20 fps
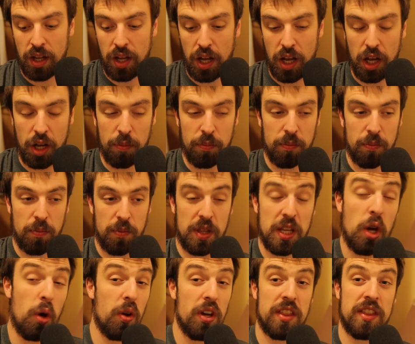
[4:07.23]

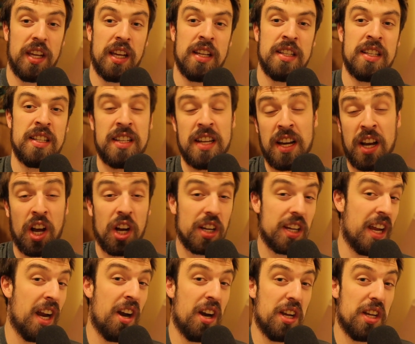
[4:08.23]
the only thing is it's in
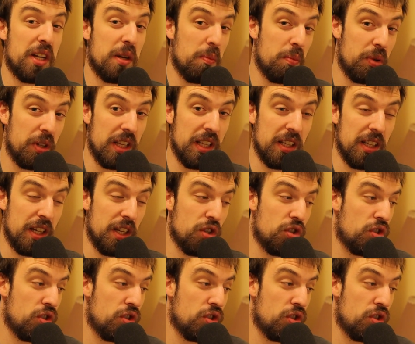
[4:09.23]
Hungarian completely.